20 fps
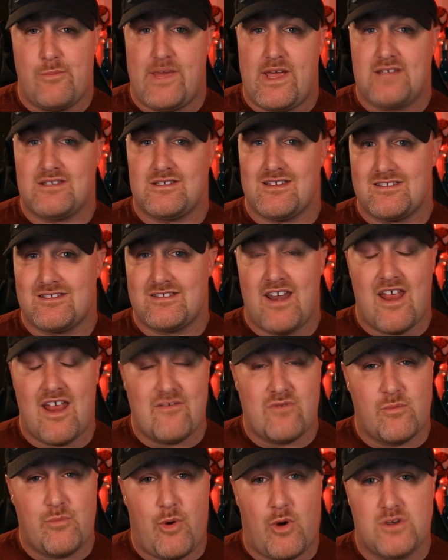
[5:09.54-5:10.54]
basis, and
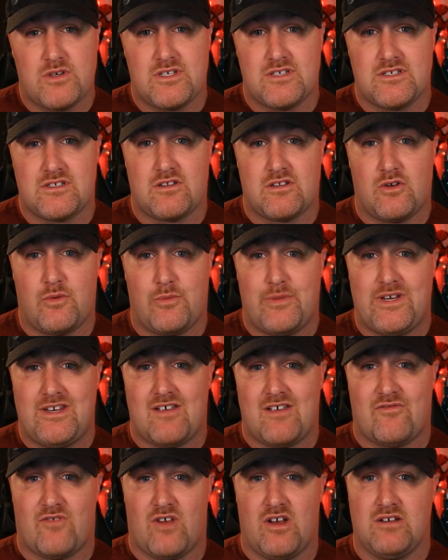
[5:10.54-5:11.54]
every person's a little bit
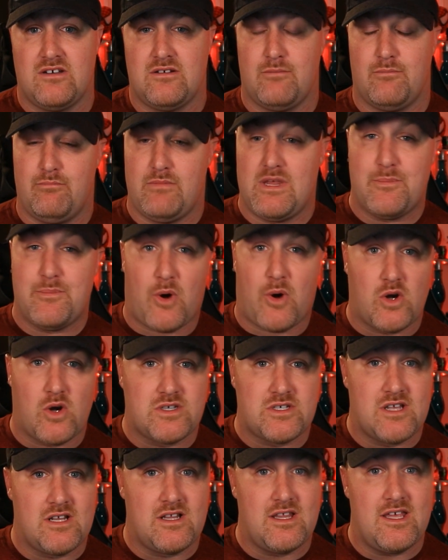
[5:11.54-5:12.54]
different. Me
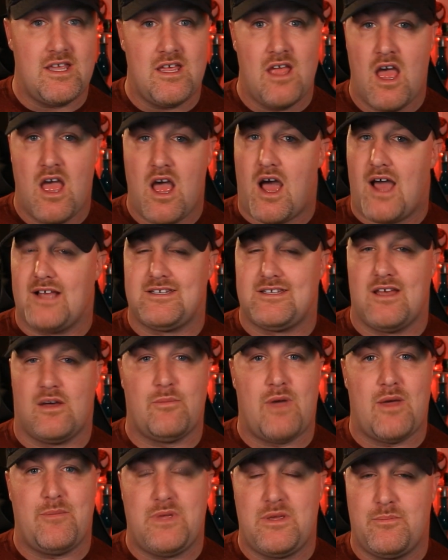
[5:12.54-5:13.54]
personally, I tell
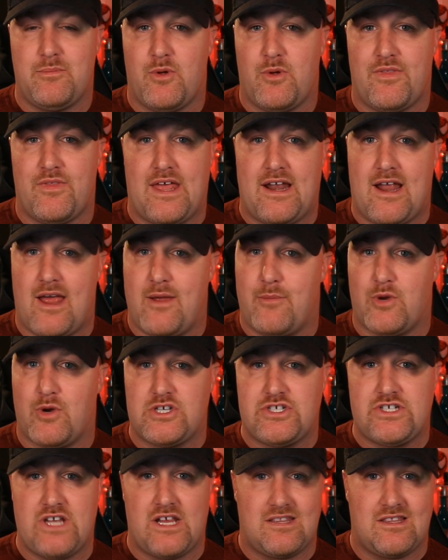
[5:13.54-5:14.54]
my people that I
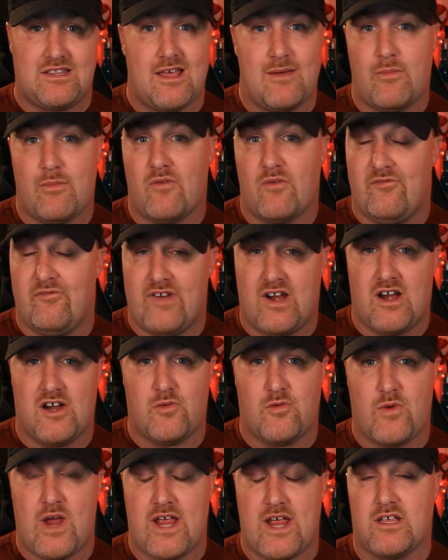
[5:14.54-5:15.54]
appreciate them very
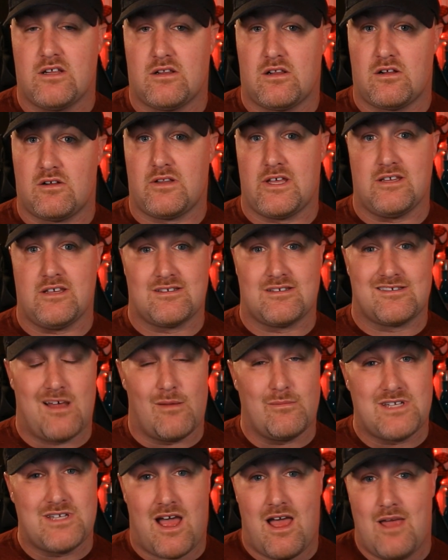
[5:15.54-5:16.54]
regularly.
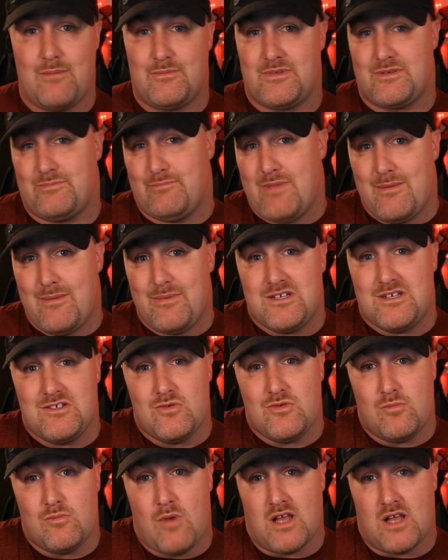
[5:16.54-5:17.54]
Sometimes maybe too
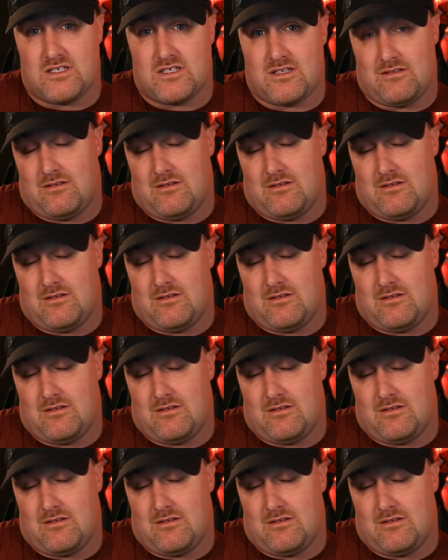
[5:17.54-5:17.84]
much,